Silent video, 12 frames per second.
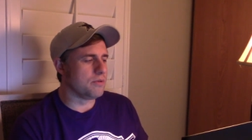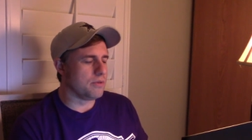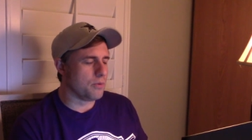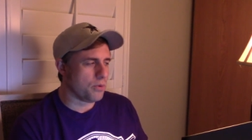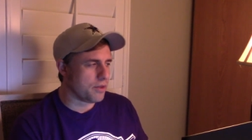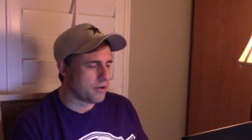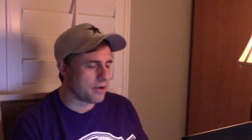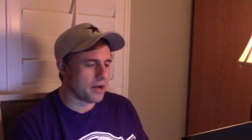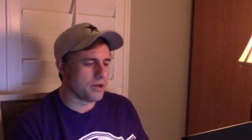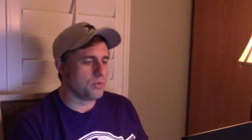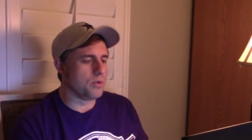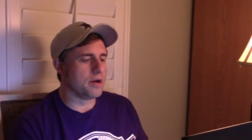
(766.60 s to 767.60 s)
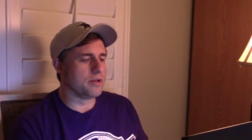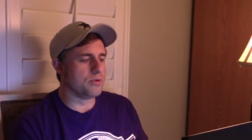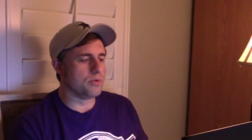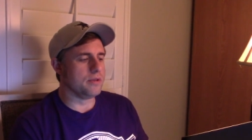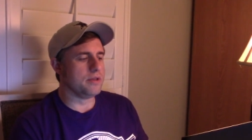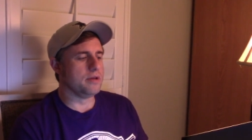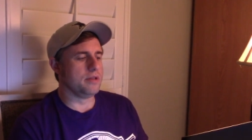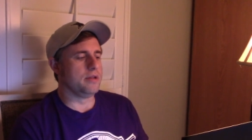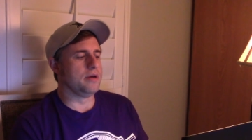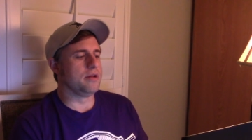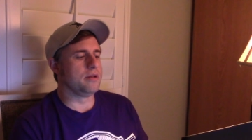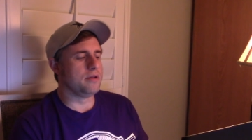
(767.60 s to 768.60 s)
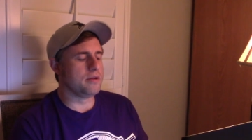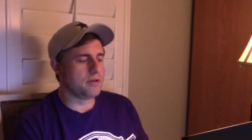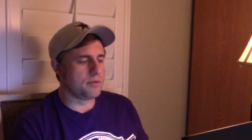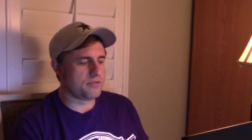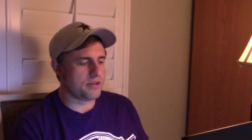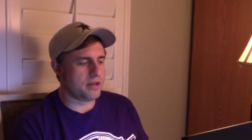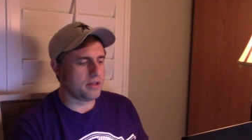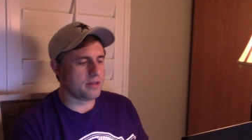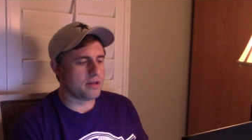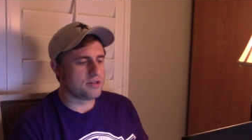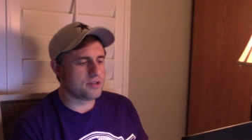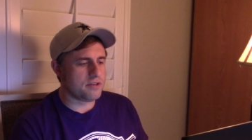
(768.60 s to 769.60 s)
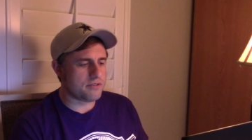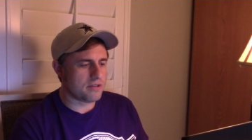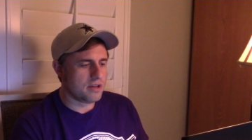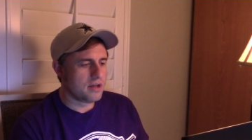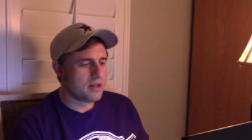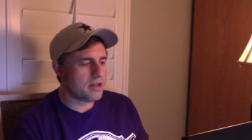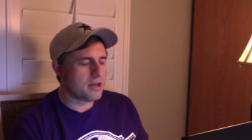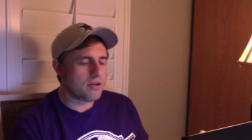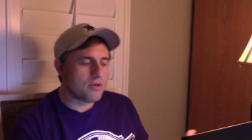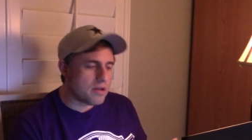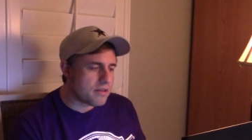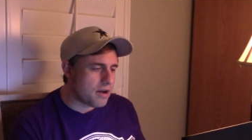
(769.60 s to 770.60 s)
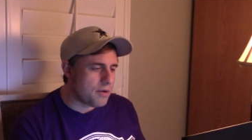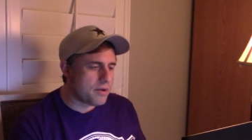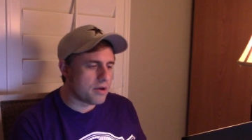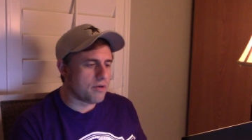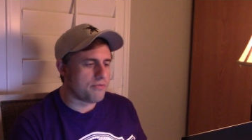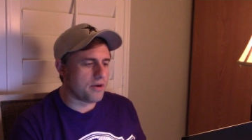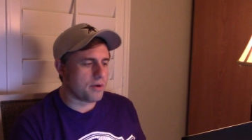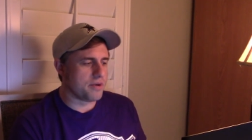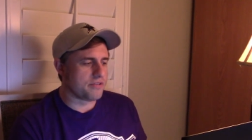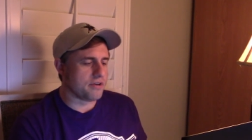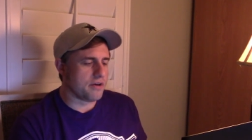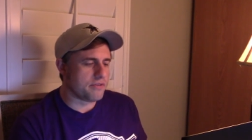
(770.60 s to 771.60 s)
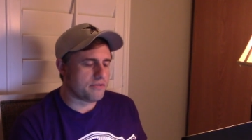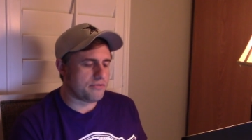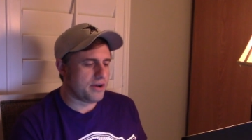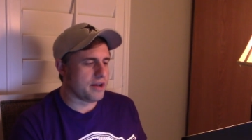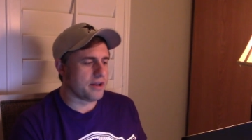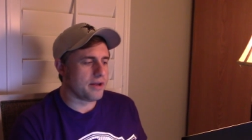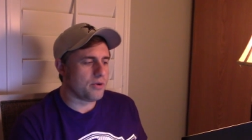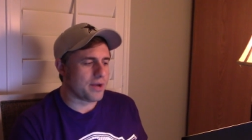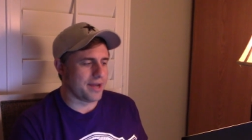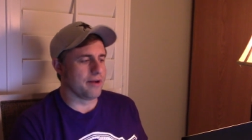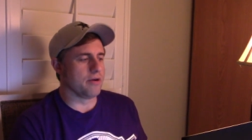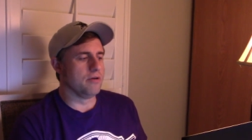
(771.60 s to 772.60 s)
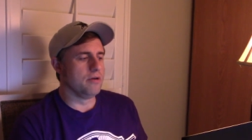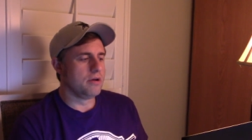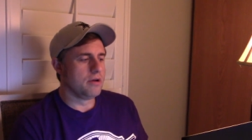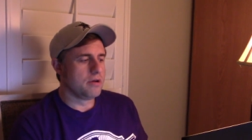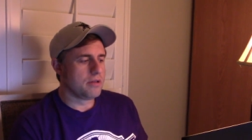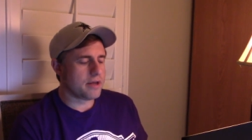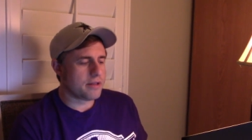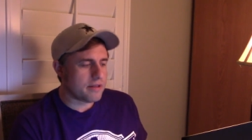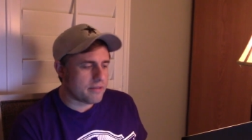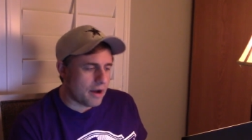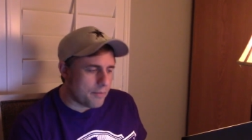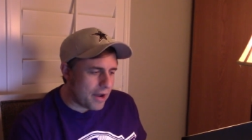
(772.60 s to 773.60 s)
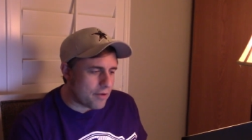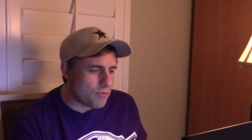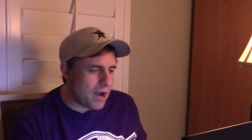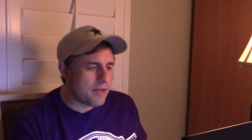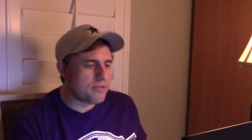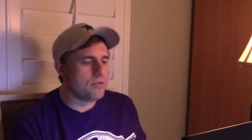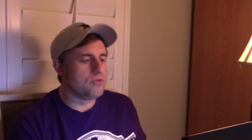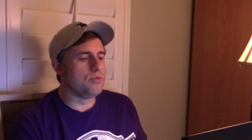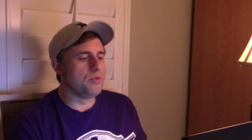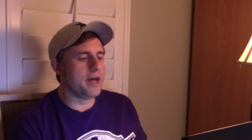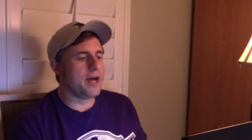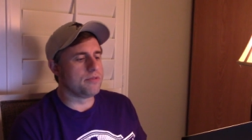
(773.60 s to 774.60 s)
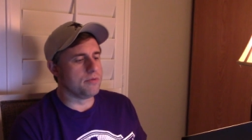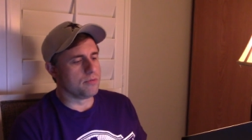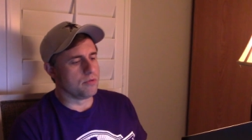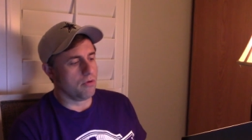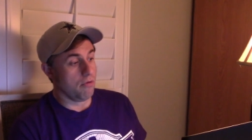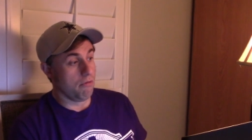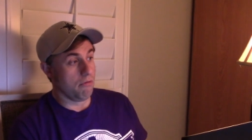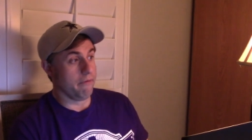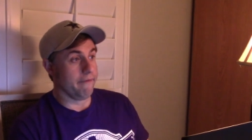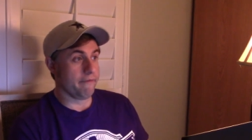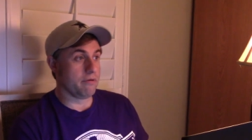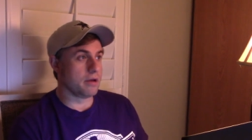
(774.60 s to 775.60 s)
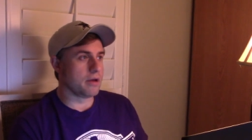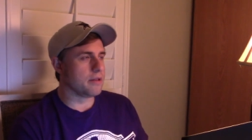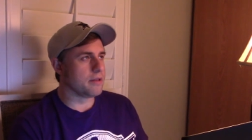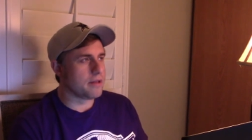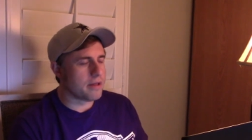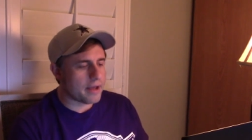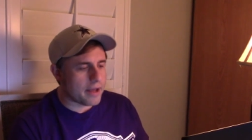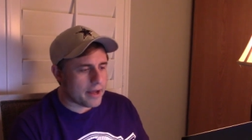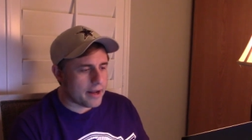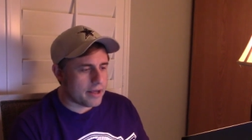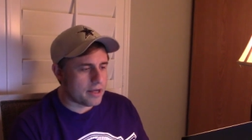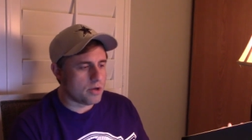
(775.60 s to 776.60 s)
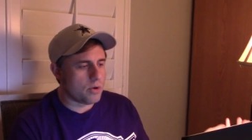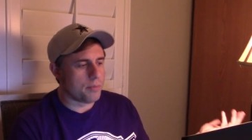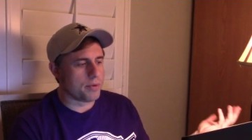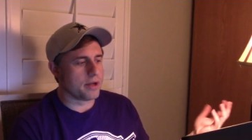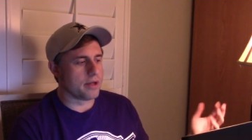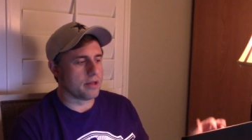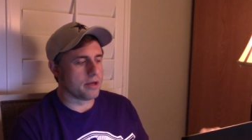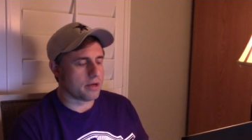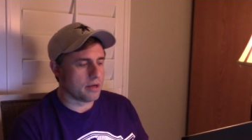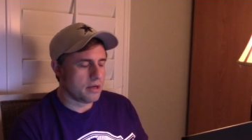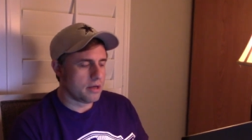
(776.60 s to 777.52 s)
whether or not you want to do a deal or not. You know what I'm saying? Like, you can tell me to go fuck myself. It's fine. I don't care. Like, that's, I'd rather you do that than, I got to hit you up again. Like,